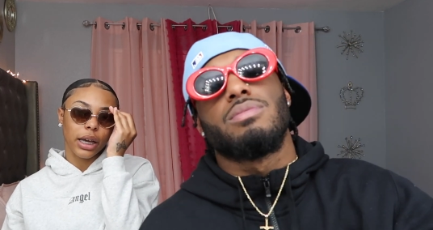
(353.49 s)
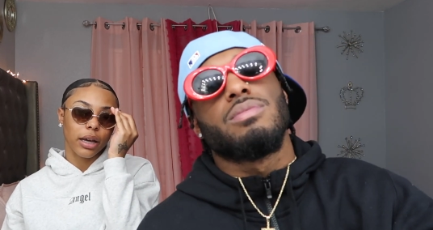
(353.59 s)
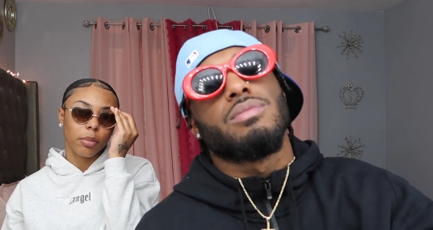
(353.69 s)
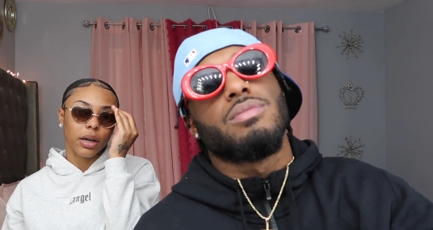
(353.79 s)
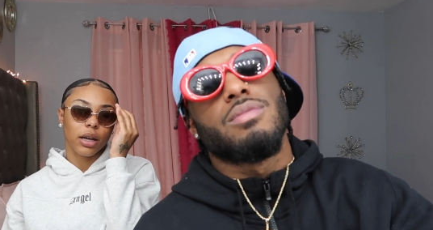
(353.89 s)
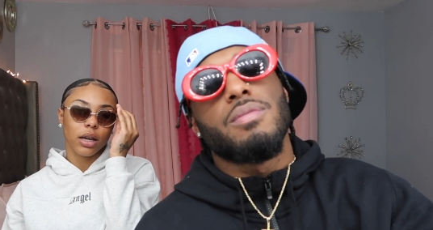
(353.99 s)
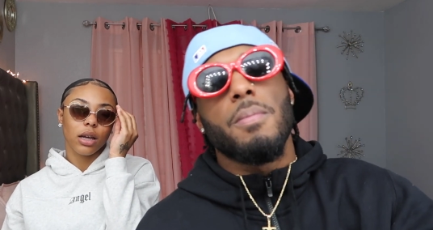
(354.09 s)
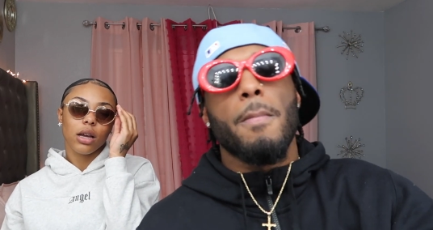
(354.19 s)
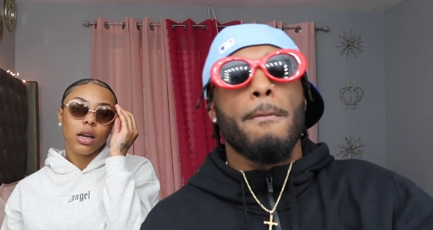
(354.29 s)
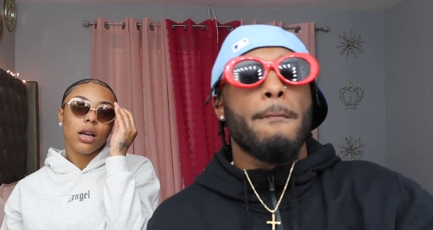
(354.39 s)
Speaker 1: yeah.
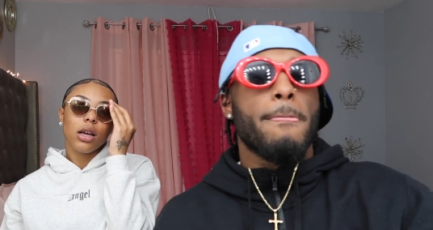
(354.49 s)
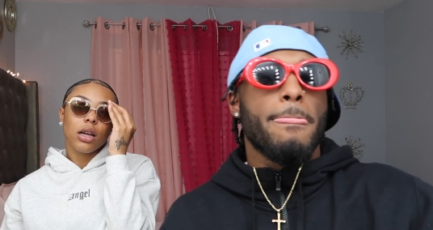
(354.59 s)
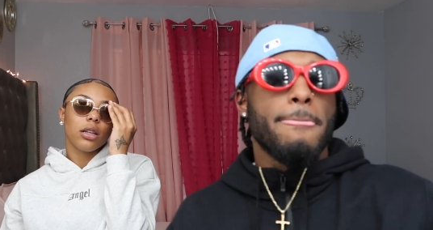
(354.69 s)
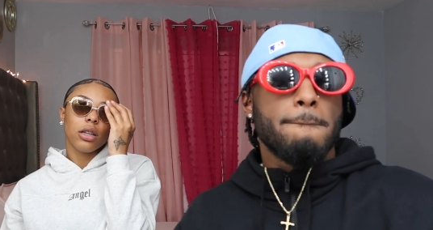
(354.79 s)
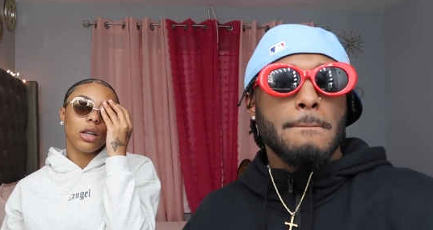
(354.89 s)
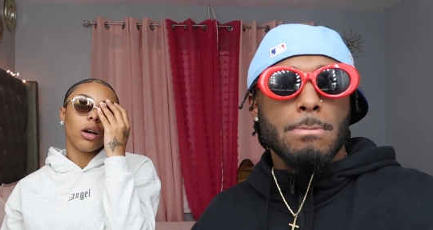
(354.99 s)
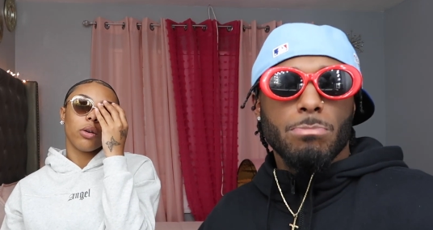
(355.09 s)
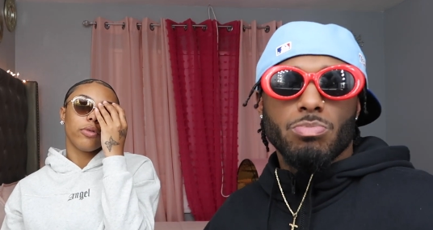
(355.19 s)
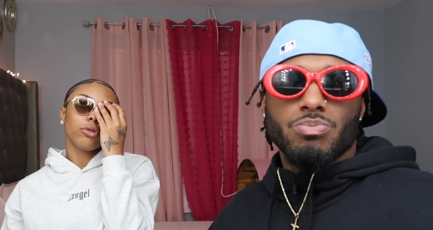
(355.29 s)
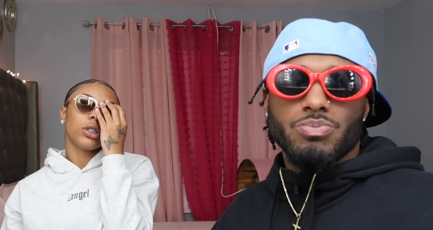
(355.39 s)
But
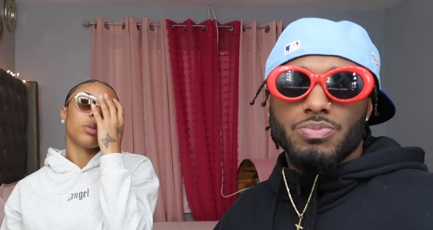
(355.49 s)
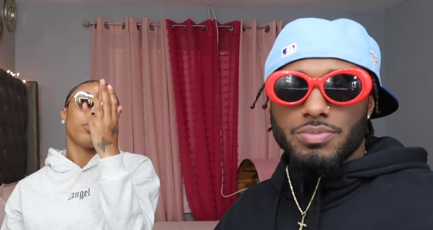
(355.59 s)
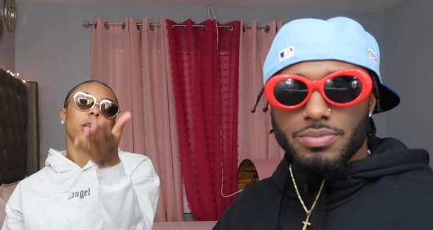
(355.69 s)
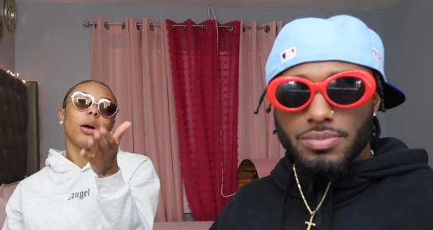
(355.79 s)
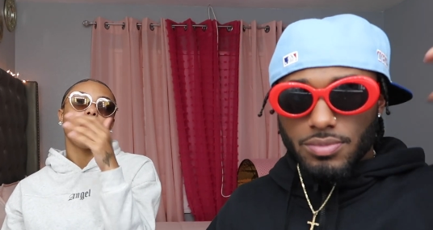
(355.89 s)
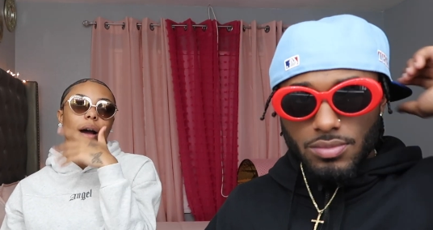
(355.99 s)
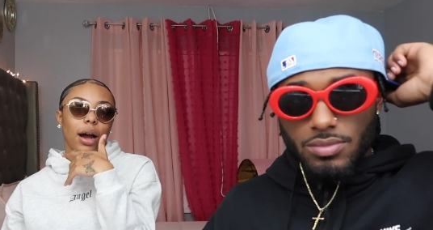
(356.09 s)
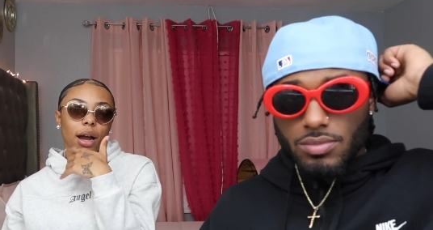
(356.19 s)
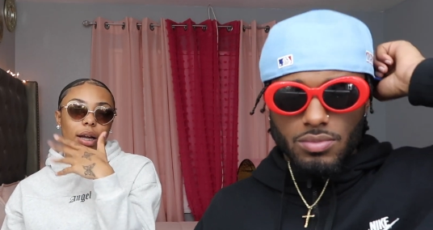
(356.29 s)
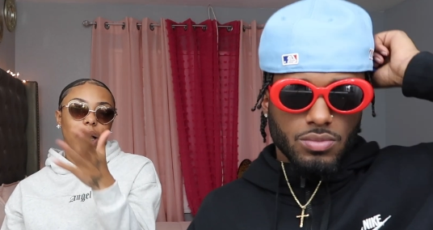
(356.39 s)
no, if you just bring out my
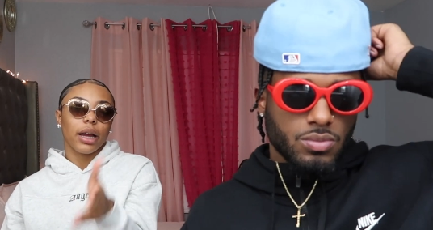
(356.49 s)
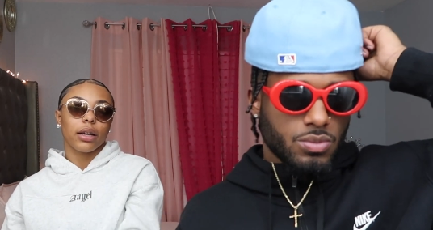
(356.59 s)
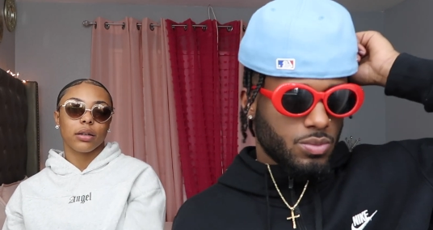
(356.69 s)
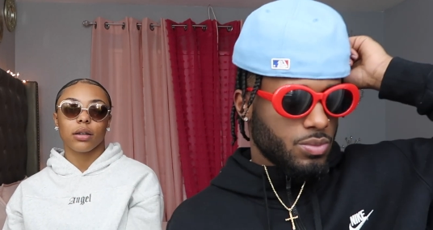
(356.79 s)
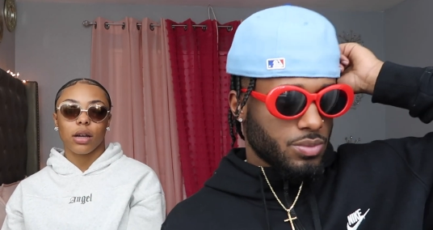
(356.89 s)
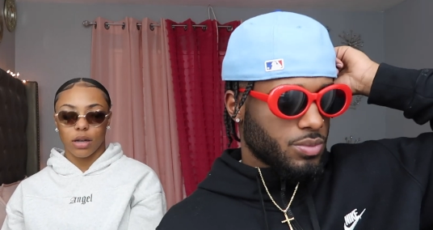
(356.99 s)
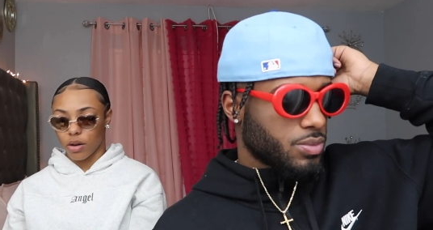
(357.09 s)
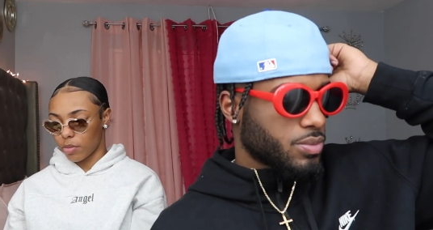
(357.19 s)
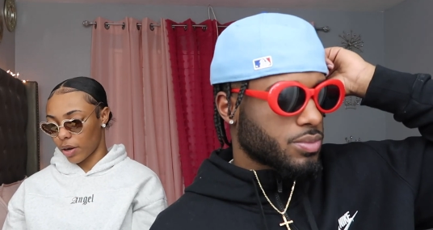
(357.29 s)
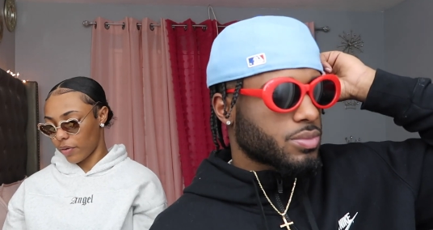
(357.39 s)
eye, like I know
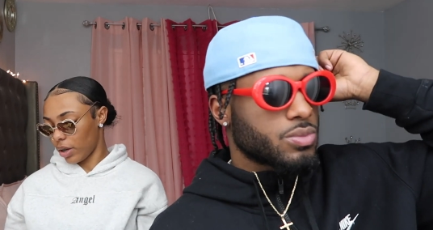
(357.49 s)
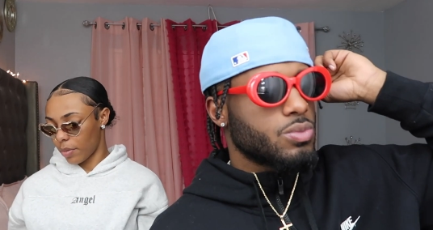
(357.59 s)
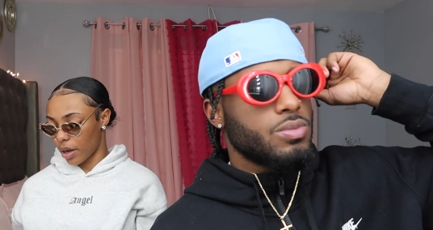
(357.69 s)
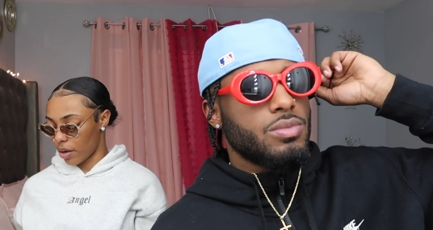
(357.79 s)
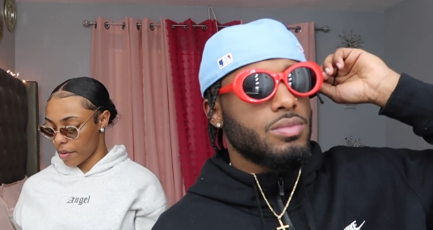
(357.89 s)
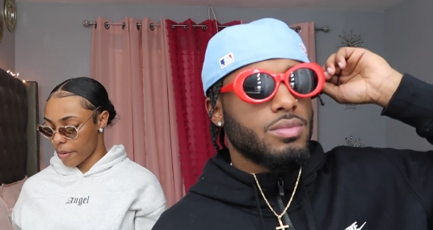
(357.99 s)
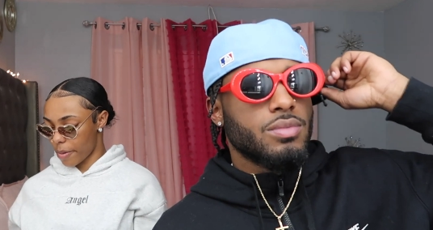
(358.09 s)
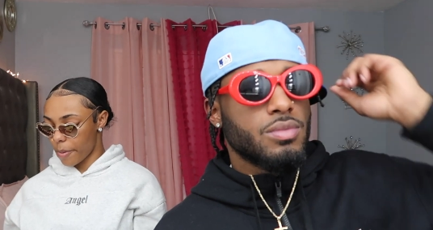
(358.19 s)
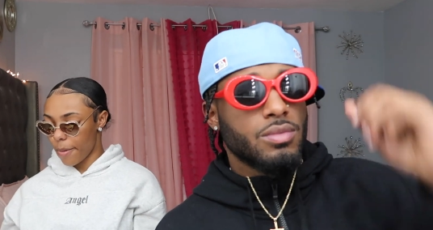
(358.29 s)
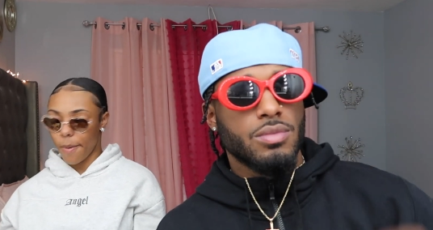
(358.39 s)
I'm not feeling mad.
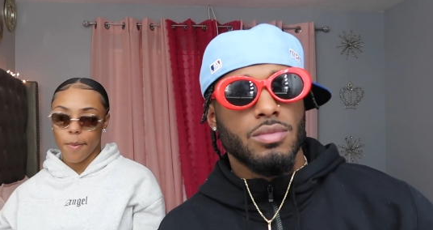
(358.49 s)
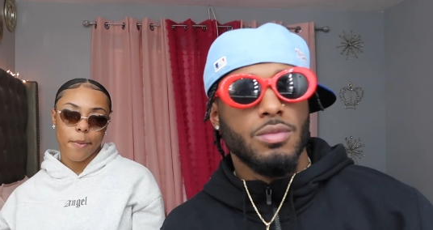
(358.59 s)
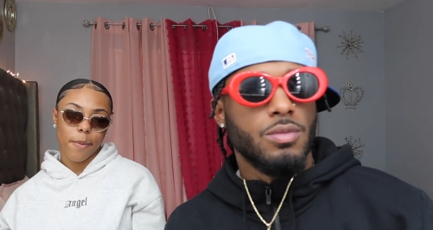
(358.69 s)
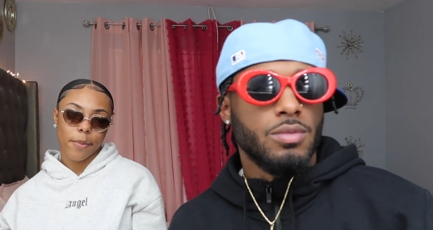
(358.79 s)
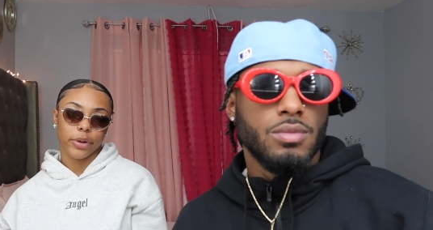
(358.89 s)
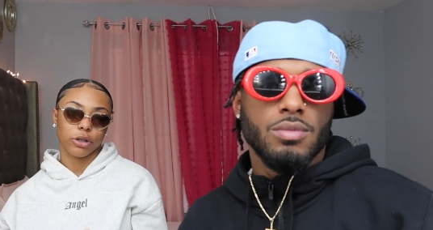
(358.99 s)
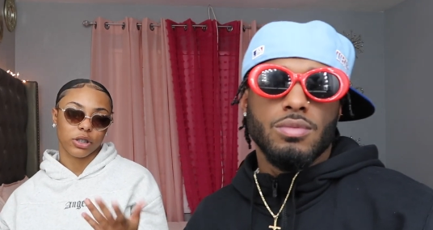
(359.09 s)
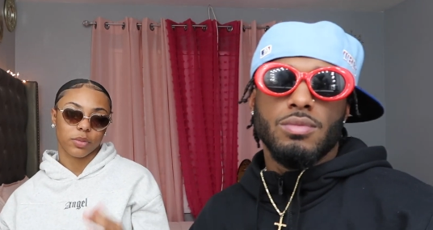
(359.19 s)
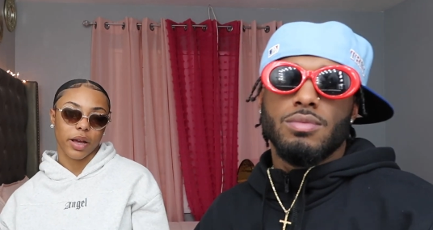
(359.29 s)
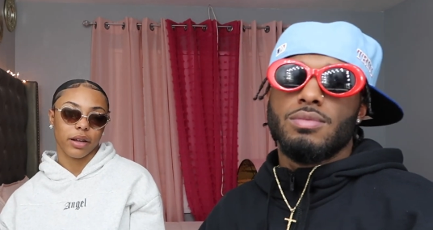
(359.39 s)
You're
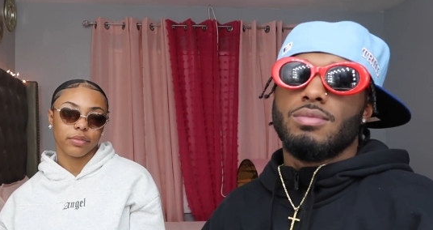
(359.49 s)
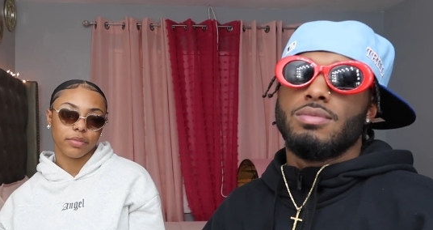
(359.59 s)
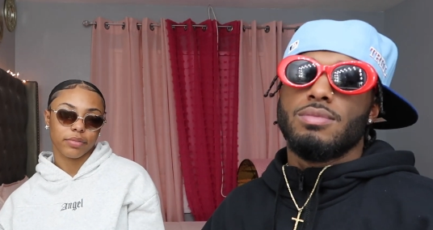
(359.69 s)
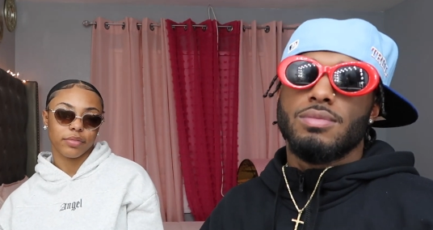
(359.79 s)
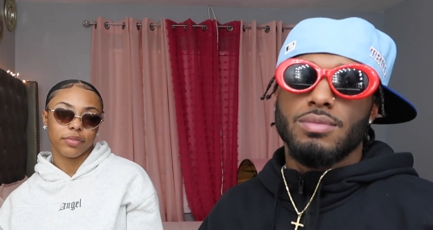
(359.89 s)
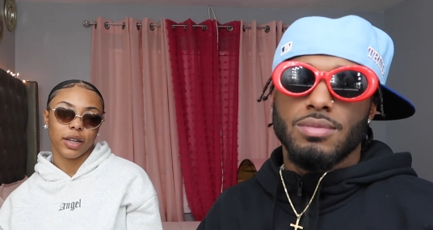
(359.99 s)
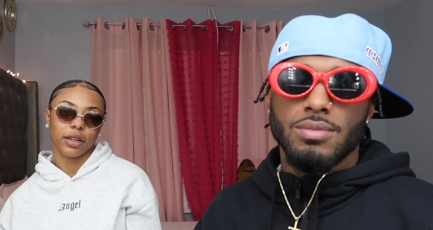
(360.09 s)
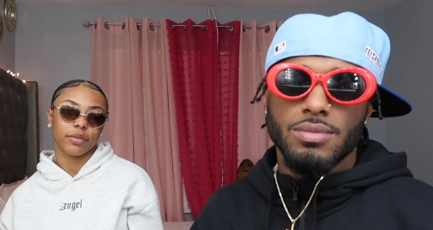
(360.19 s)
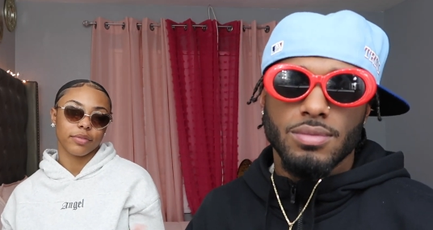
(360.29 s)
just mad. Like